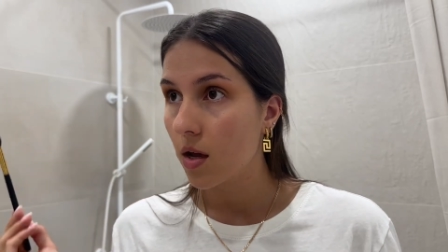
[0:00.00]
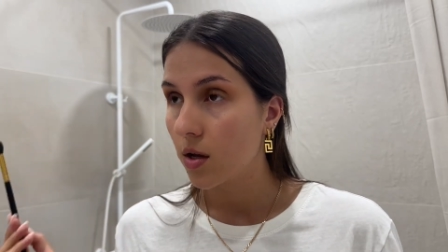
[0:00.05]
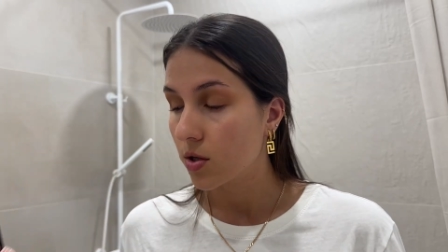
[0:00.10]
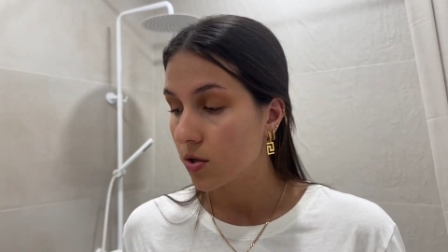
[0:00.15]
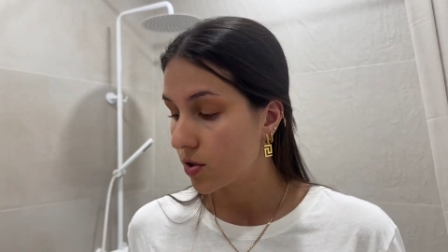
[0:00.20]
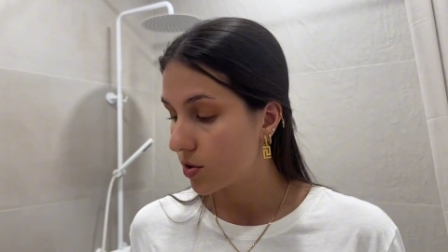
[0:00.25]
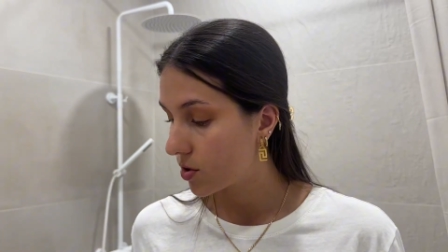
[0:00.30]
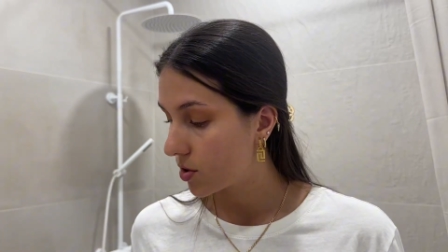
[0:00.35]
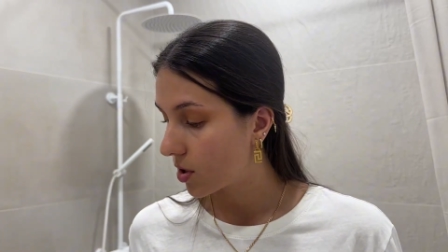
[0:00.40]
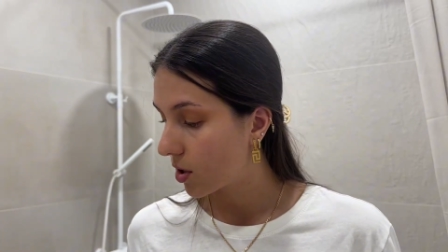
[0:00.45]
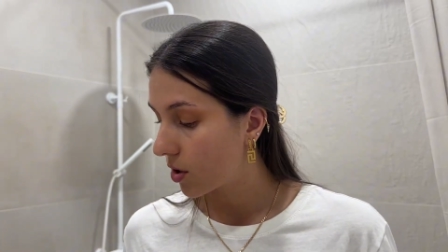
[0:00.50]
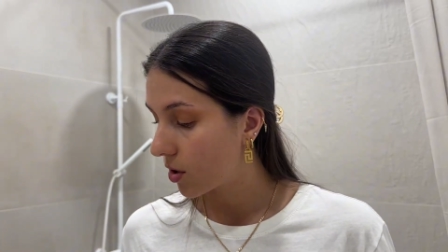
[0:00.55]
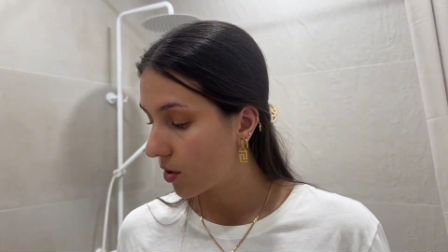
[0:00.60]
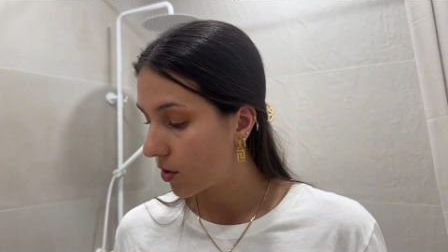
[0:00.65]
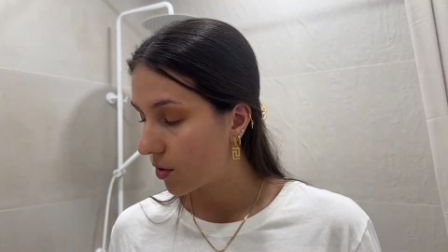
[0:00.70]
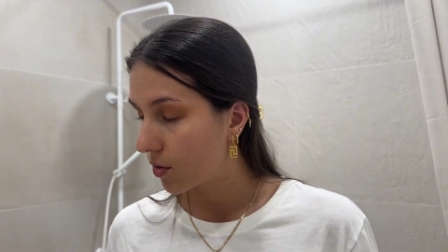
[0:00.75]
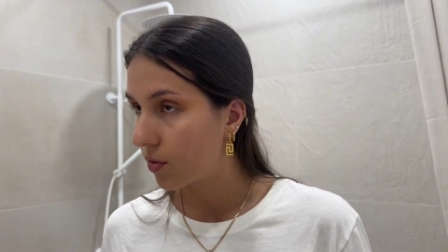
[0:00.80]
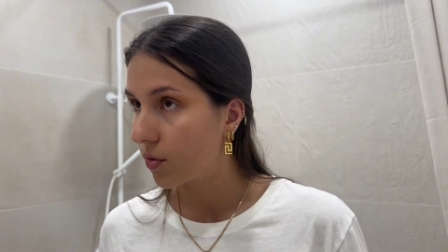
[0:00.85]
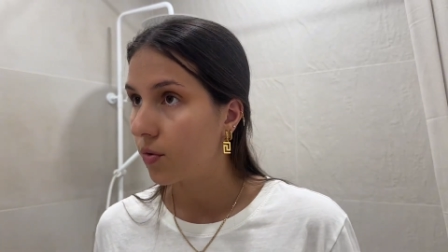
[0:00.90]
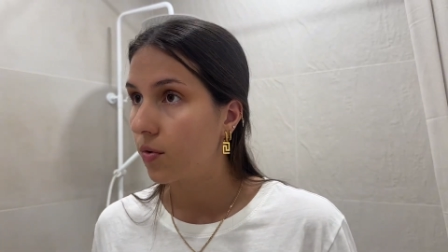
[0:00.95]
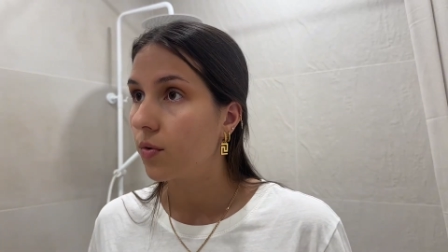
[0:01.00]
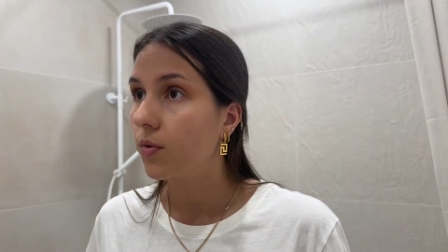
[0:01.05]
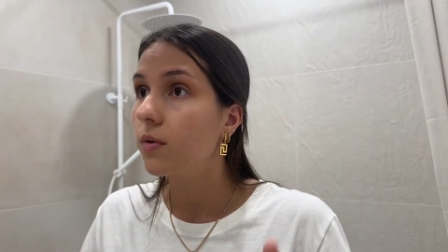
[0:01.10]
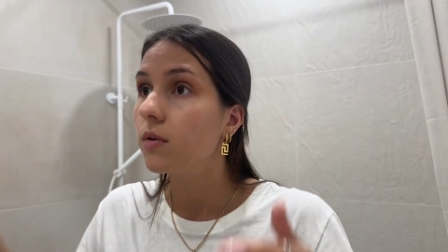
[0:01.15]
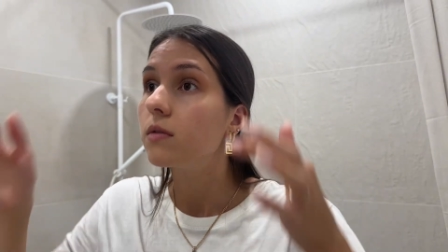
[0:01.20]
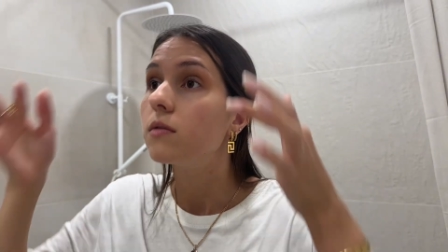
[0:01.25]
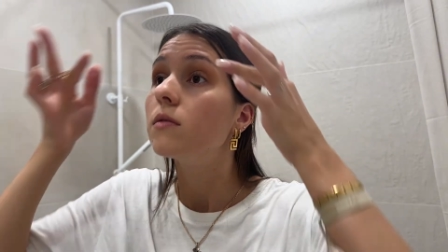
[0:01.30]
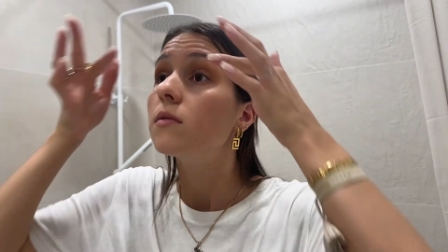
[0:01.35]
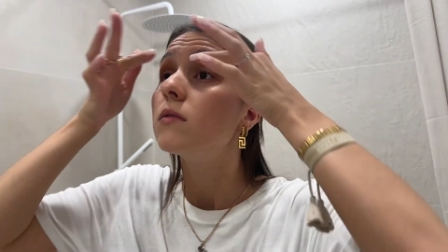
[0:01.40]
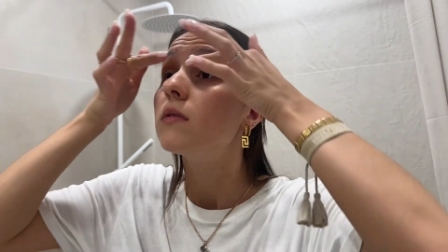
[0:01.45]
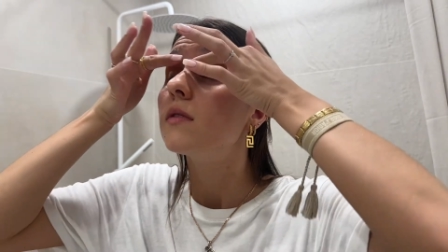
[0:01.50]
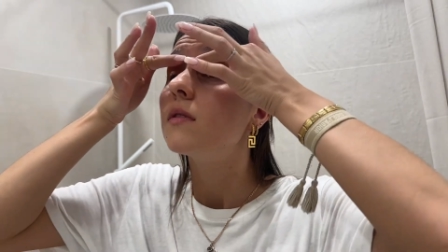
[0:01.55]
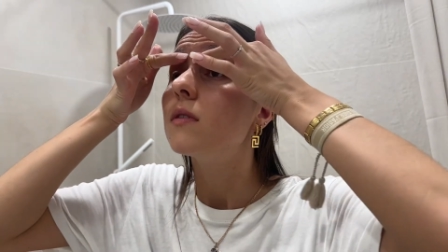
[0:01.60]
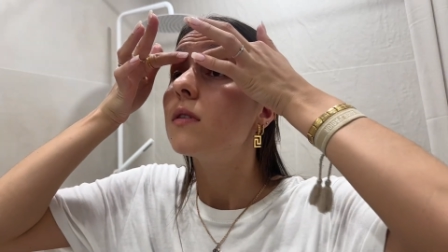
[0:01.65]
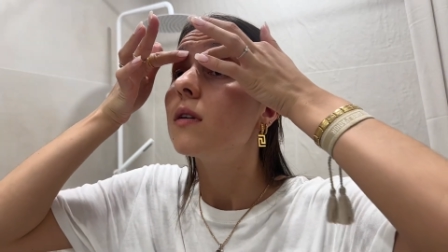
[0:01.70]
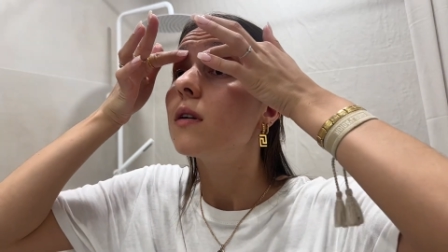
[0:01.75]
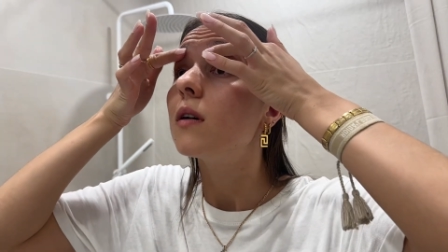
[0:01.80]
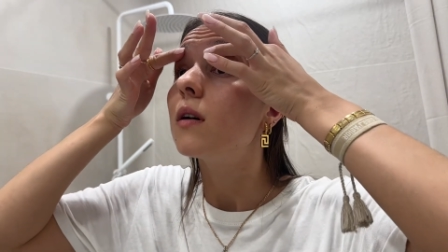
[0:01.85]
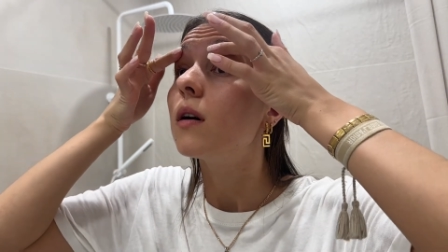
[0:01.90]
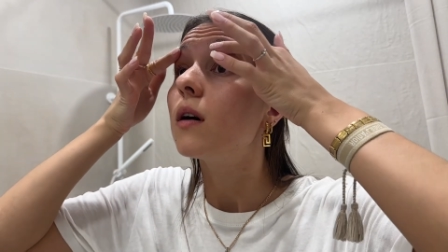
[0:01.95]
So
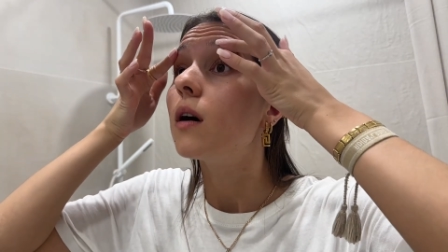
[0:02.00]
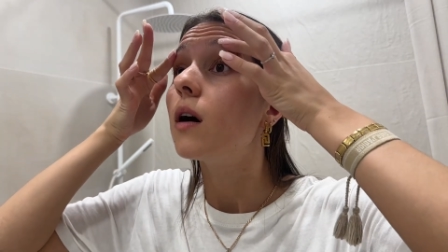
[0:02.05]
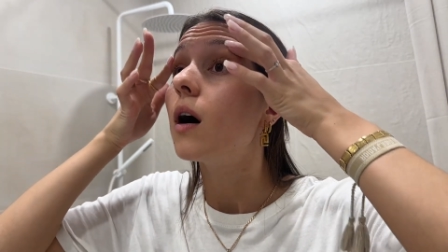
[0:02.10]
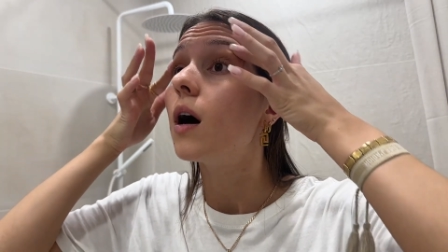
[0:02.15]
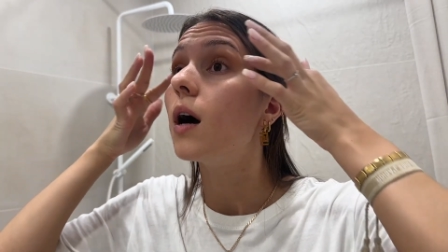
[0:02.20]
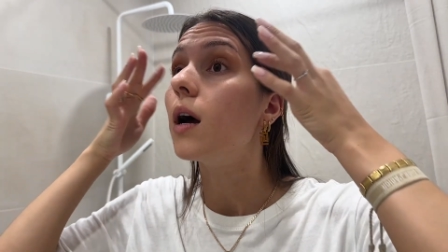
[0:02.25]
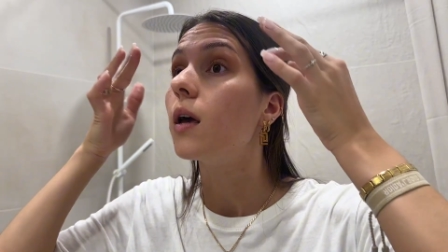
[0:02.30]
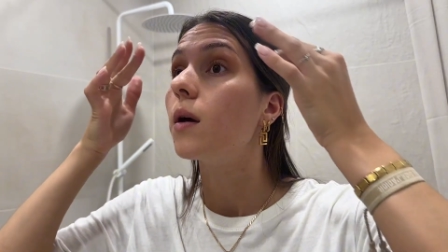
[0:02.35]
I